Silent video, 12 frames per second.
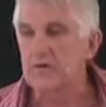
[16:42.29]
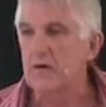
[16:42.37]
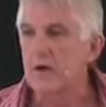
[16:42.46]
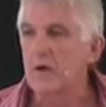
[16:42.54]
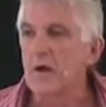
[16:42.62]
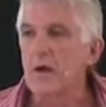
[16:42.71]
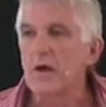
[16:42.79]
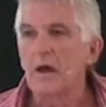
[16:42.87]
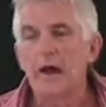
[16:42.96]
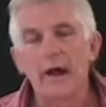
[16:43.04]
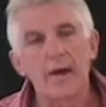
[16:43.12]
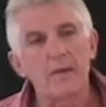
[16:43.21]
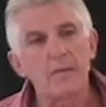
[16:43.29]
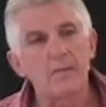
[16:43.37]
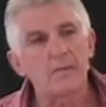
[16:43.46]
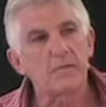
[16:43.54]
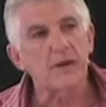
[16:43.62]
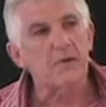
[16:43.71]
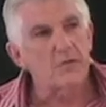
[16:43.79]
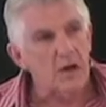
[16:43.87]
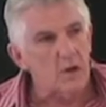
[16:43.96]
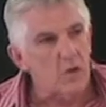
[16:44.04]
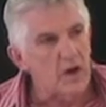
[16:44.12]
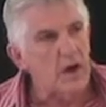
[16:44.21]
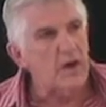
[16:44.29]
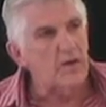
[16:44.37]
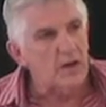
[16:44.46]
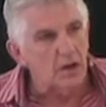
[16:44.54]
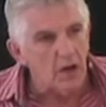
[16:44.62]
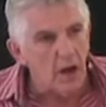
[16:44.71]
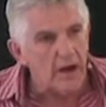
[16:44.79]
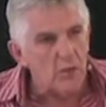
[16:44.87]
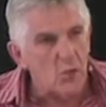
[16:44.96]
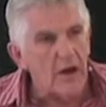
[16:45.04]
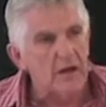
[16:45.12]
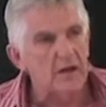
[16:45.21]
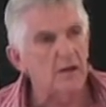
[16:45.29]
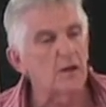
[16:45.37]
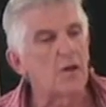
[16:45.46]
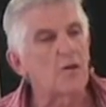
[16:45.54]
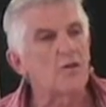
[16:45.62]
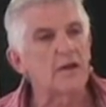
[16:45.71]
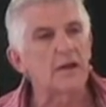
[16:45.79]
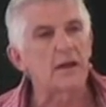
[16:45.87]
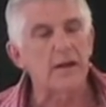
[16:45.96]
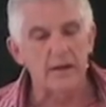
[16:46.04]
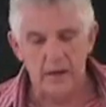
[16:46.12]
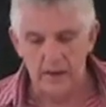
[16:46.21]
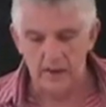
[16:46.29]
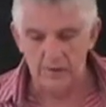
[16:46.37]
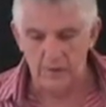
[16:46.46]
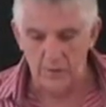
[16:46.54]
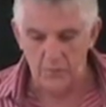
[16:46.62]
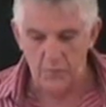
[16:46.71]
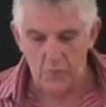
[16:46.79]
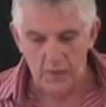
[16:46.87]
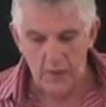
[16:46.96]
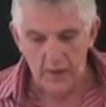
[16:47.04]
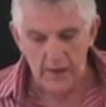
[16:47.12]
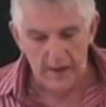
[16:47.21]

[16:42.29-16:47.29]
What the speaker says: they wear the lightweight clothing and so forth.